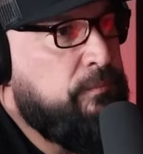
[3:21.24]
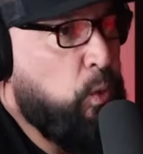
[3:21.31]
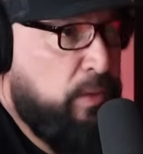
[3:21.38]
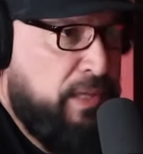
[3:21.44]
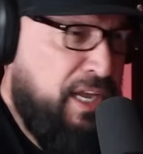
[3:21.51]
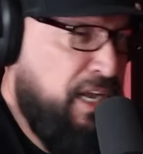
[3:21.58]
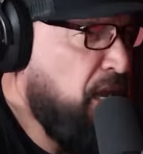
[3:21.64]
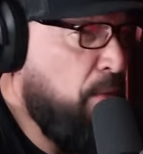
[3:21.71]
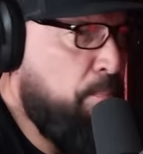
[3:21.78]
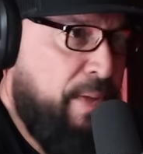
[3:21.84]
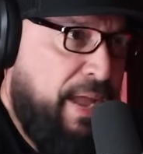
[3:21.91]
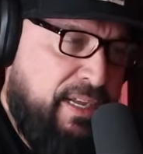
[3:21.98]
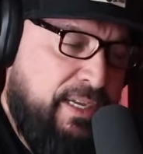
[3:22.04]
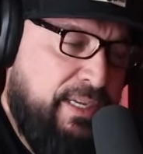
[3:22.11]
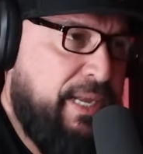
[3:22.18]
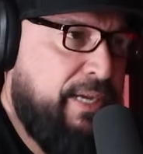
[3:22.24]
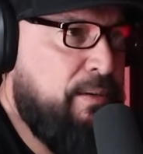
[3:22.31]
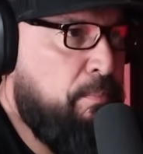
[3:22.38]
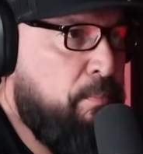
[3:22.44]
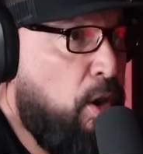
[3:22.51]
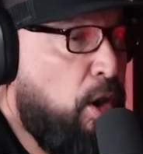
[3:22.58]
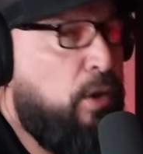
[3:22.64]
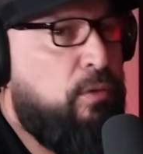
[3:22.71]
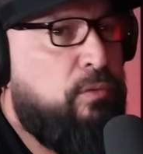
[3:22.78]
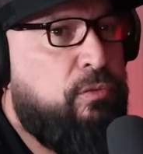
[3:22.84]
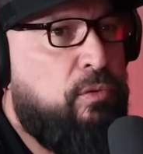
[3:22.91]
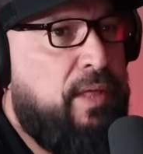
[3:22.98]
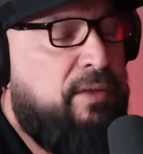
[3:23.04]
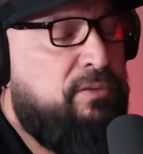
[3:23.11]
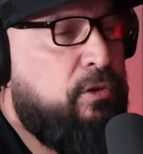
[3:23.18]
Well, they can come back again tomorrow,
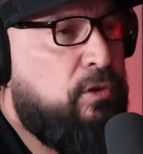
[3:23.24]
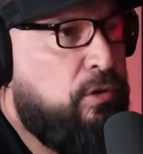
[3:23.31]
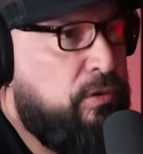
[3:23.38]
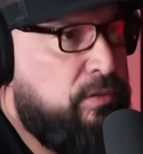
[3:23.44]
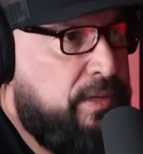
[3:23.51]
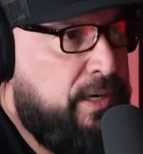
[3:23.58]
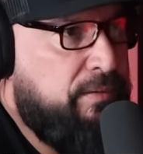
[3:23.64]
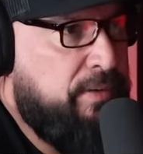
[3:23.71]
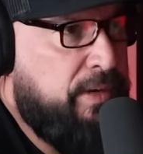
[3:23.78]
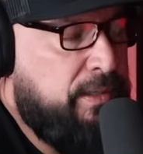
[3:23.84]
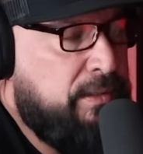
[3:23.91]
so that's a good thing, right?